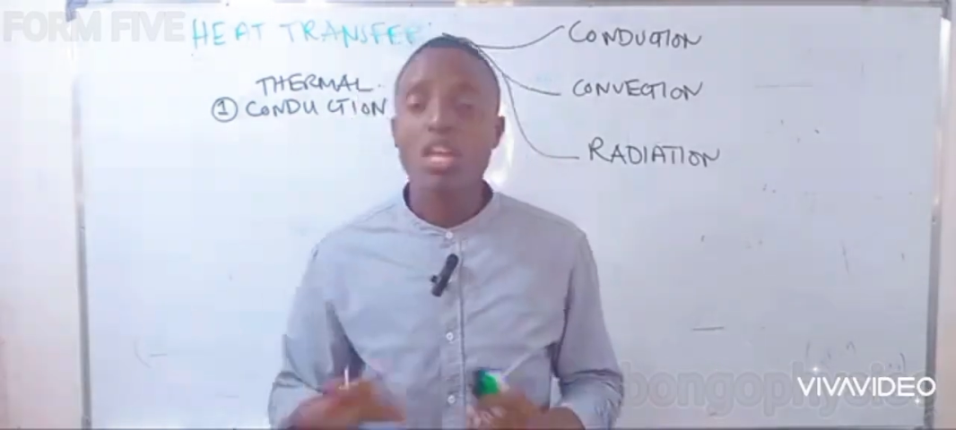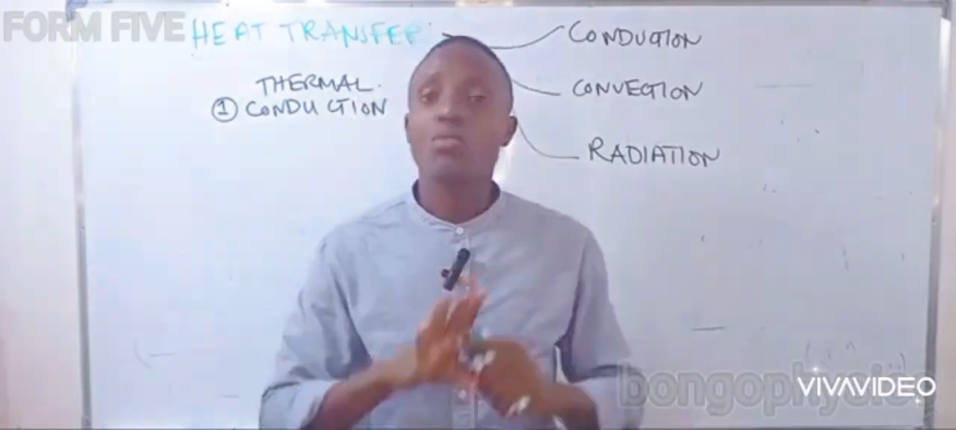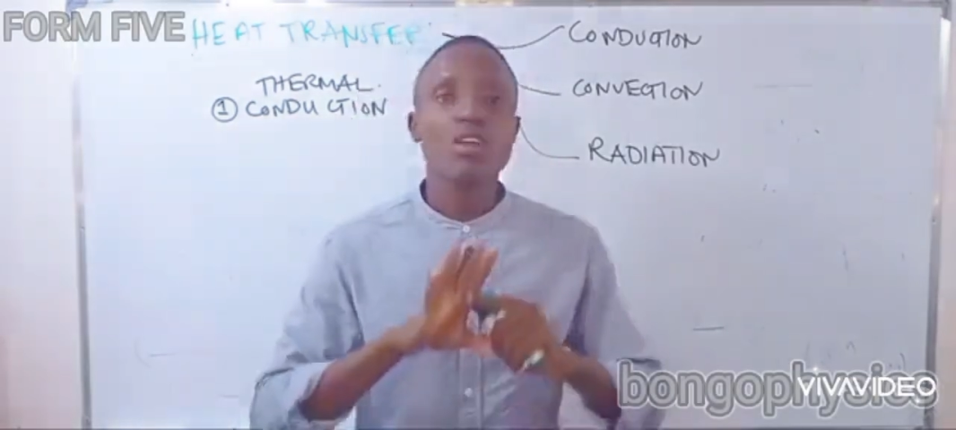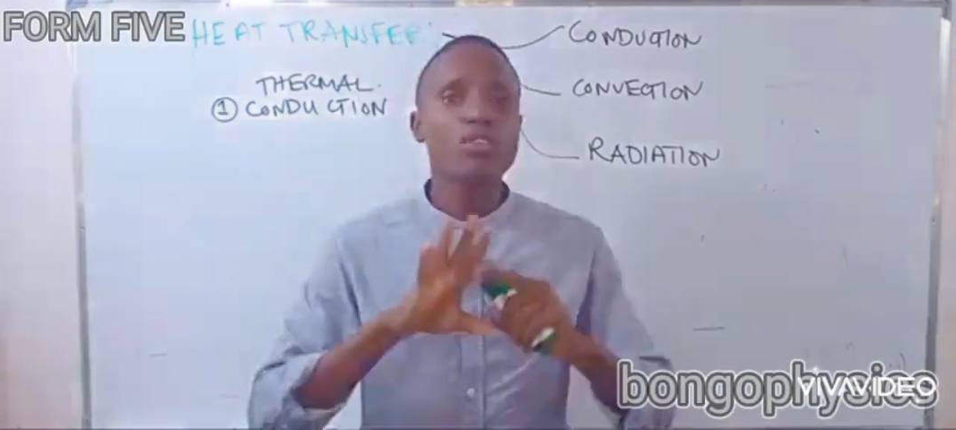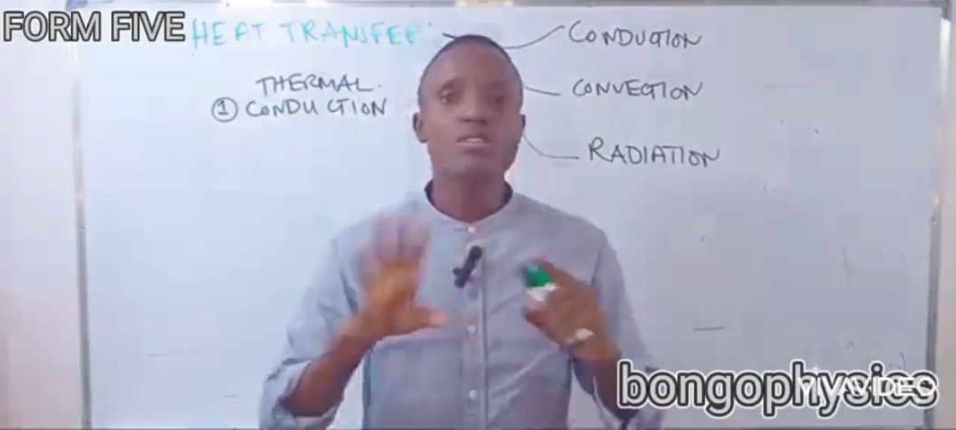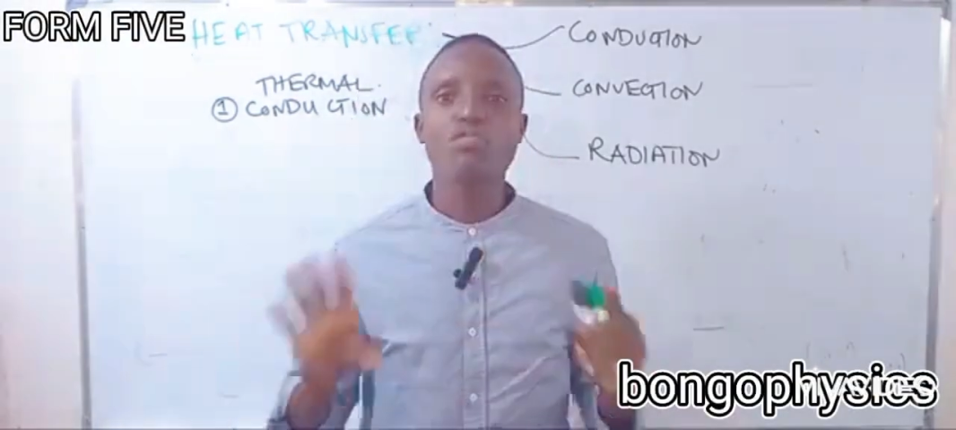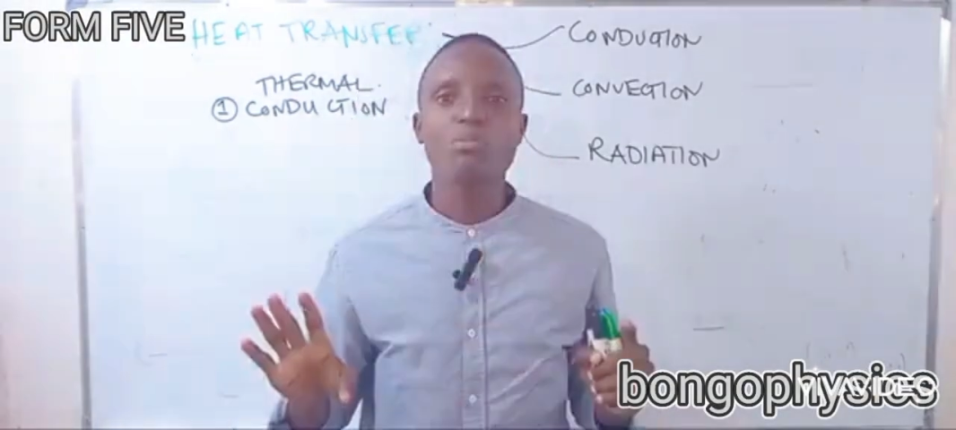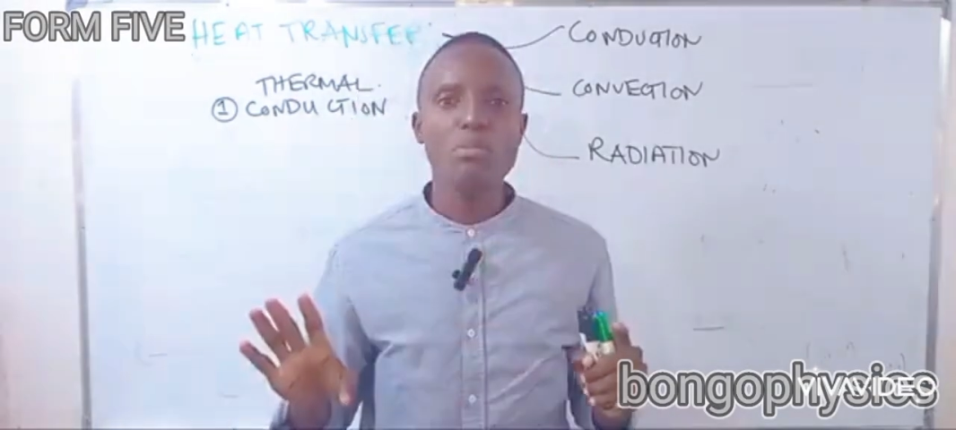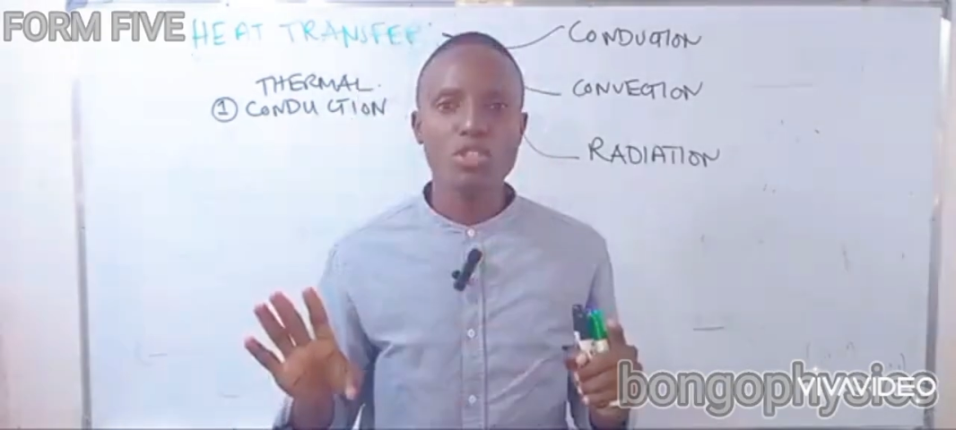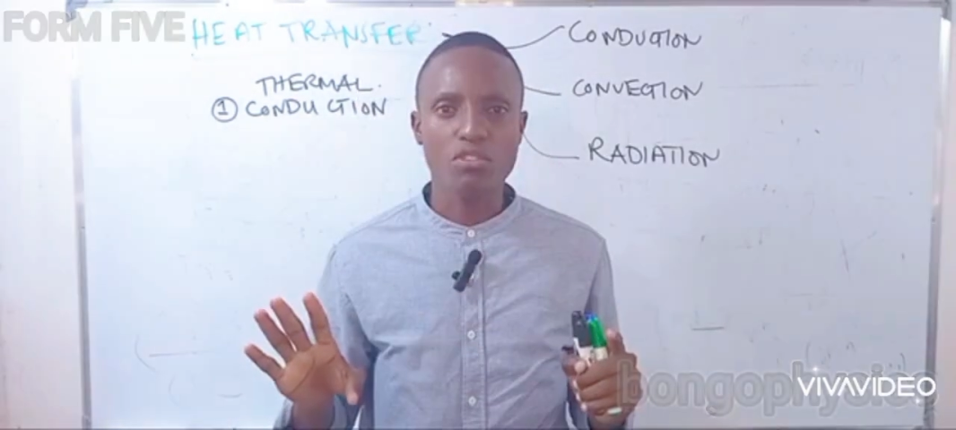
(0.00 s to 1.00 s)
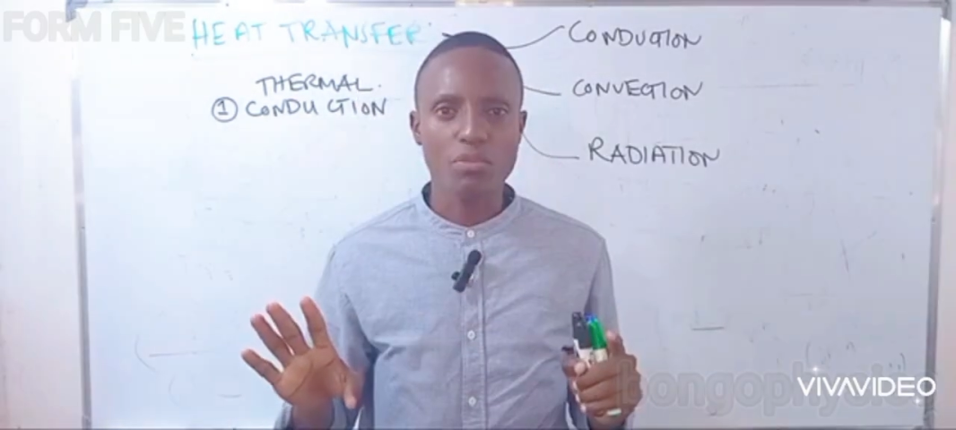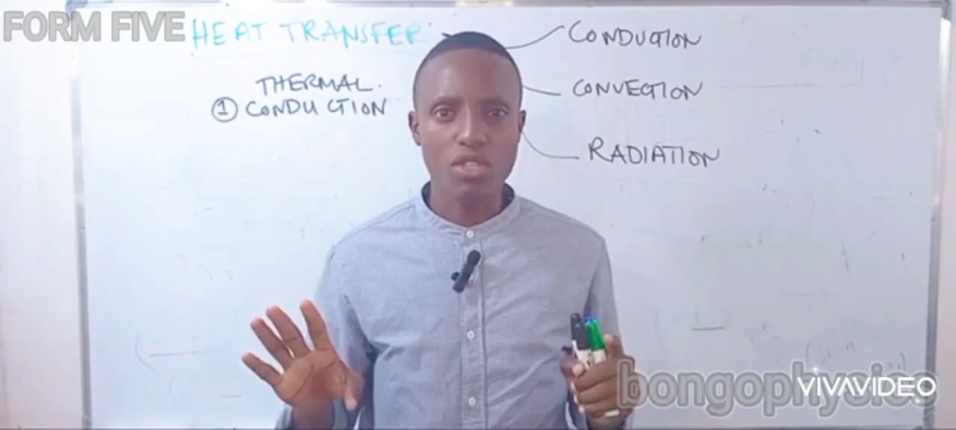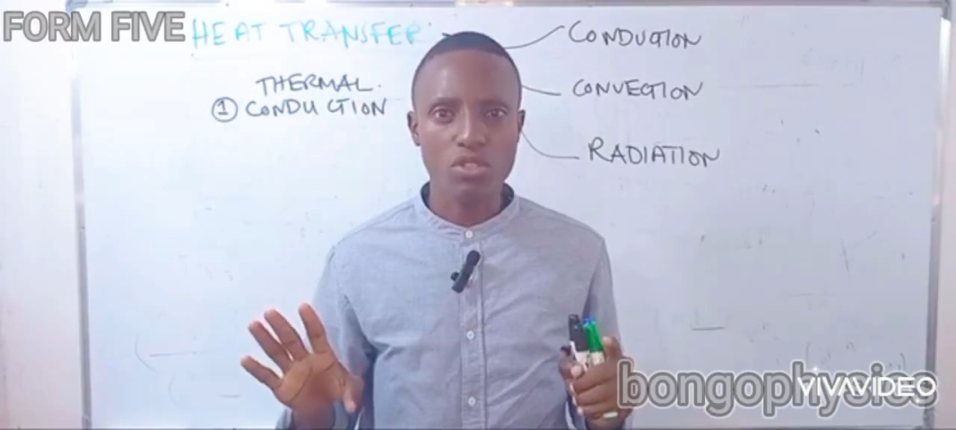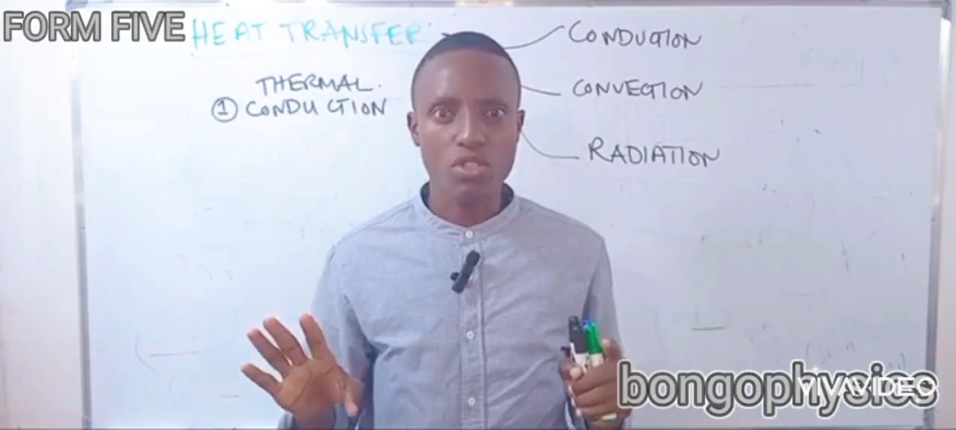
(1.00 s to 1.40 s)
without a visible motion of particles.